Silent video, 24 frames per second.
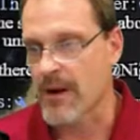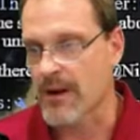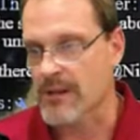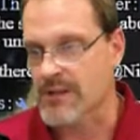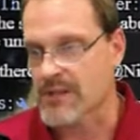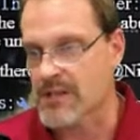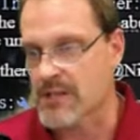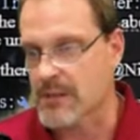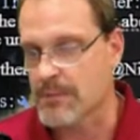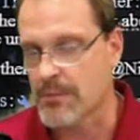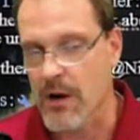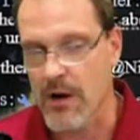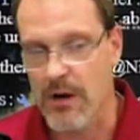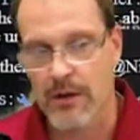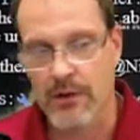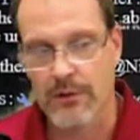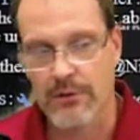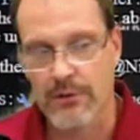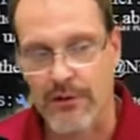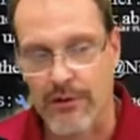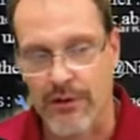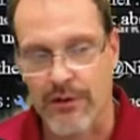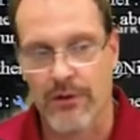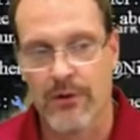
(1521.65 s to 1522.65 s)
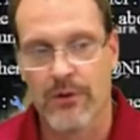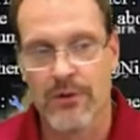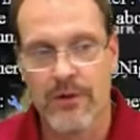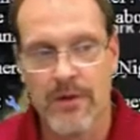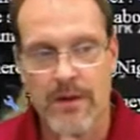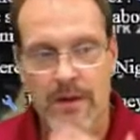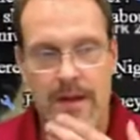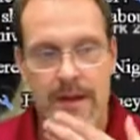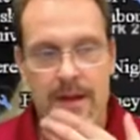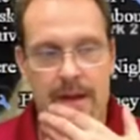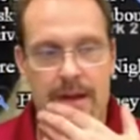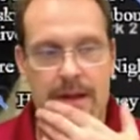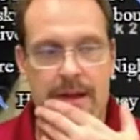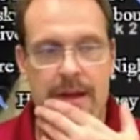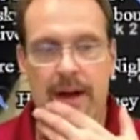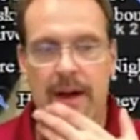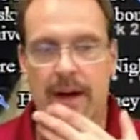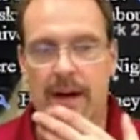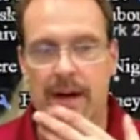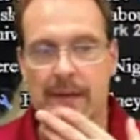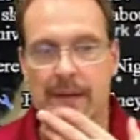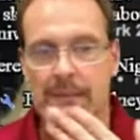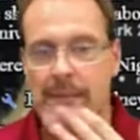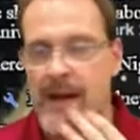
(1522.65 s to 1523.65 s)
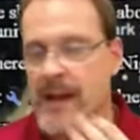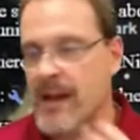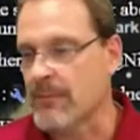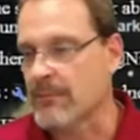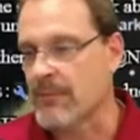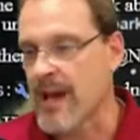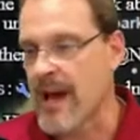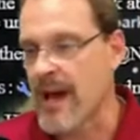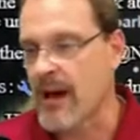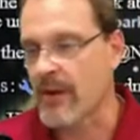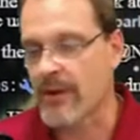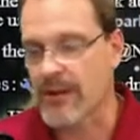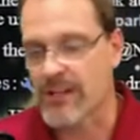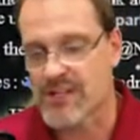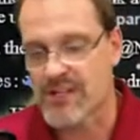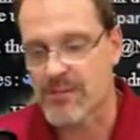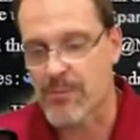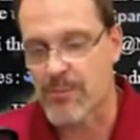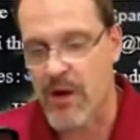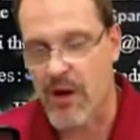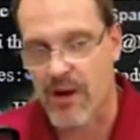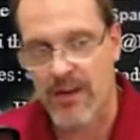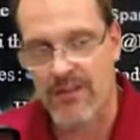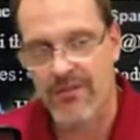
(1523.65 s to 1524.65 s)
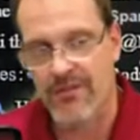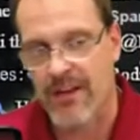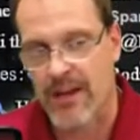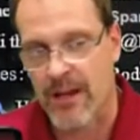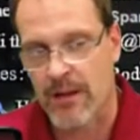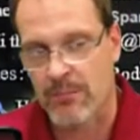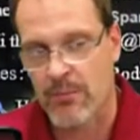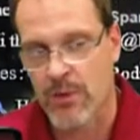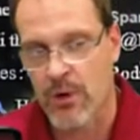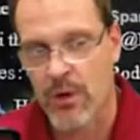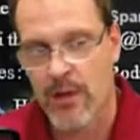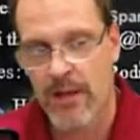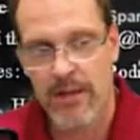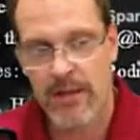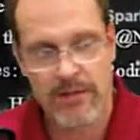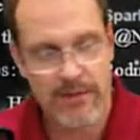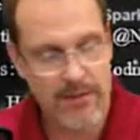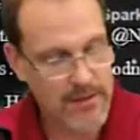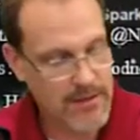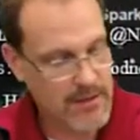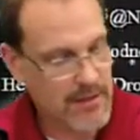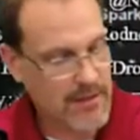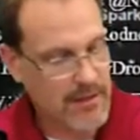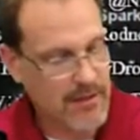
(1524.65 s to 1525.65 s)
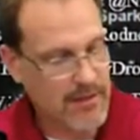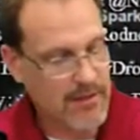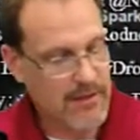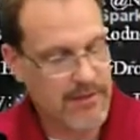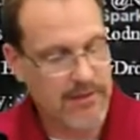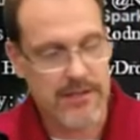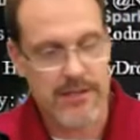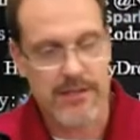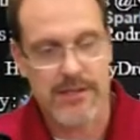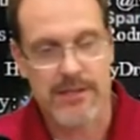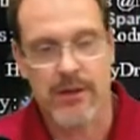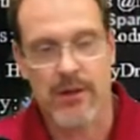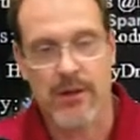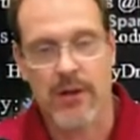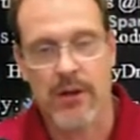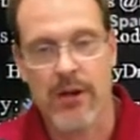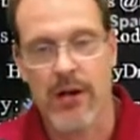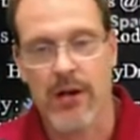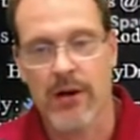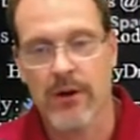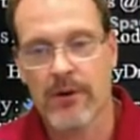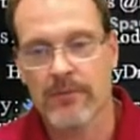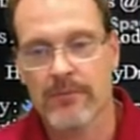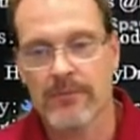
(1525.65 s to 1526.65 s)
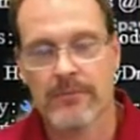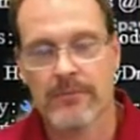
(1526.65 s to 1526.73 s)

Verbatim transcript: a Spark 2. Um, I am now a Spark fanboy, just so you know.